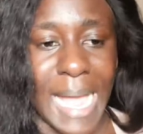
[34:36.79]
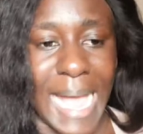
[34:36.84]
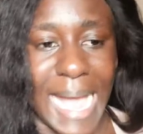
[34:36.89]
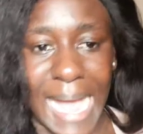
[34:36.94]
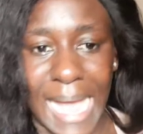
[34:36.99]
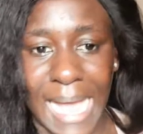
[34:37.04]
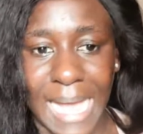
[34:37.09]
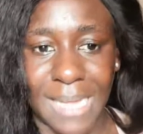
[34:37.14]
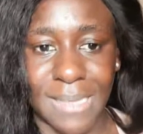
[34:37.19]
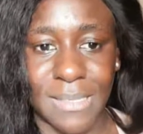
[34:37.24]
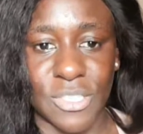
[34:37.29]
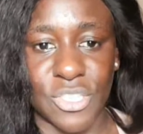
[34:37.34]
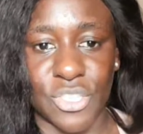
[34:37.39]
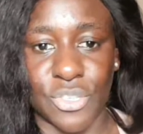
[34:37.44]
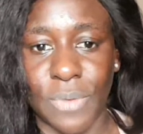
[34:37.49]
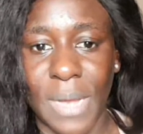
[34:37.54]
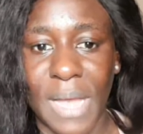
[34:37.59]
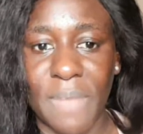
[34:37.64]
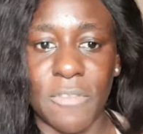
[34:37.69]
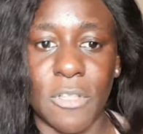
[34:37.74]
and
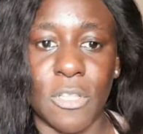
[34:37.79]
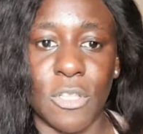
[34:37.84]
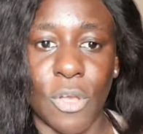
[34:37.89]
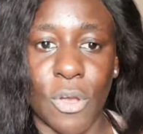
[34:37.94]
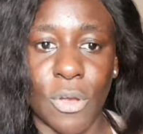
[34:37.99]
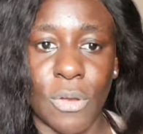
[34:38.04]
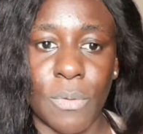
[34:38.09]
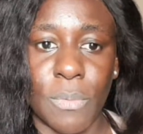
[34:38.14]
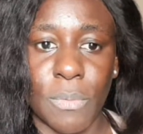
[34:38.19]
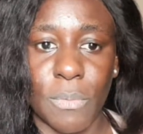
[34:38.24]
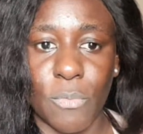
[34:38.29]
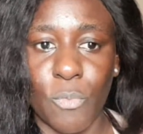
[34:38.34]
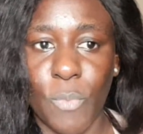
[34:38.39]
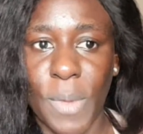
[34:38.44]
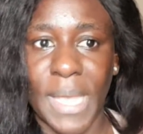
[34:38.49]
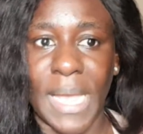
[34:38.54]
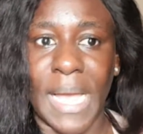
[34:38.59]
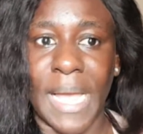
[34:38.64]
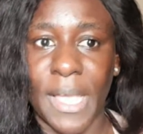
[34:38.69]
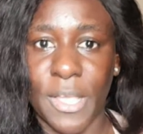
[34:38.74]
you have a long
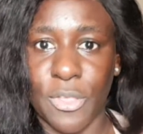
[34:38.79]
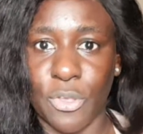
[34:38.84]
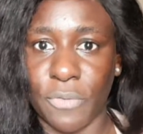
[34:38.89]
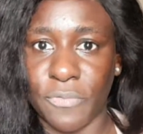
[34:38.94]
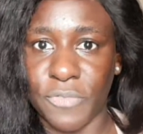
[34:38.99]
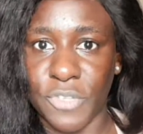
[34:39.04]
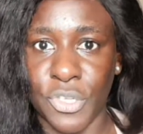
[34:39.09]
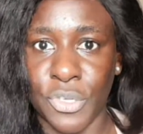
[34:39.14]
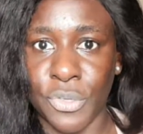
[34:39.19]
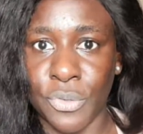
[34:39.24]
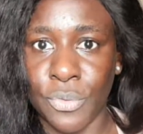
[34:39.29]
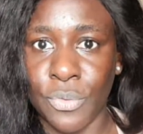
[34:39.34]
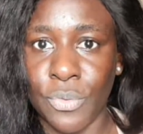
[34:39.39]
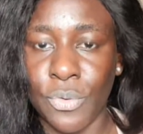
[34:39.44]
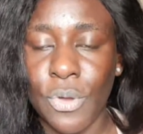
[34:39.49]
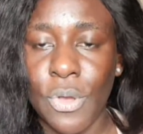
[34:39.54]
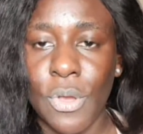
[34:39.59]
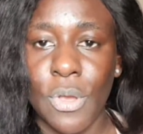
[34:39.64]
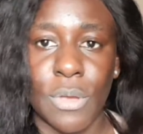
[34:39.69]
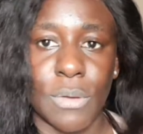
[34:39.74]
way ahead of
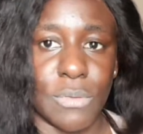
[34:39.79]
you?